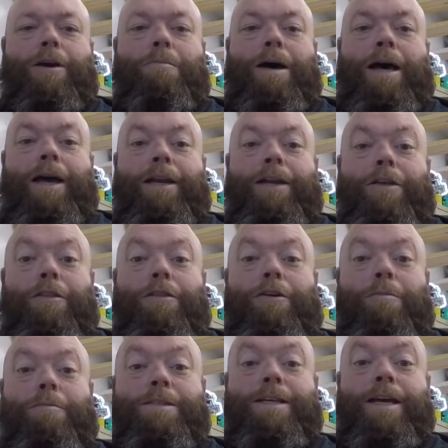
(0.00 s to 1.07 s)
buy another
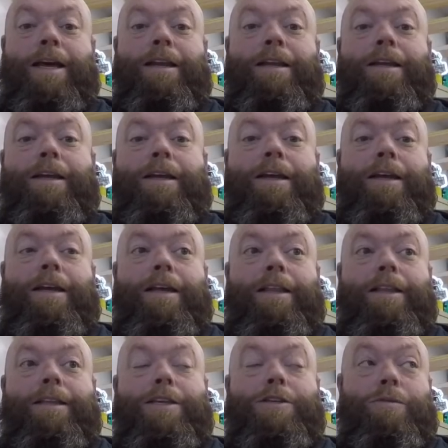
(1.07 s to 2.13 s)
thermostat.
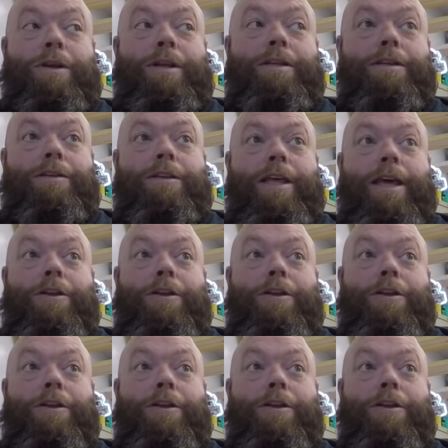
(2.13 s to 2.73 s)
This one, uh, they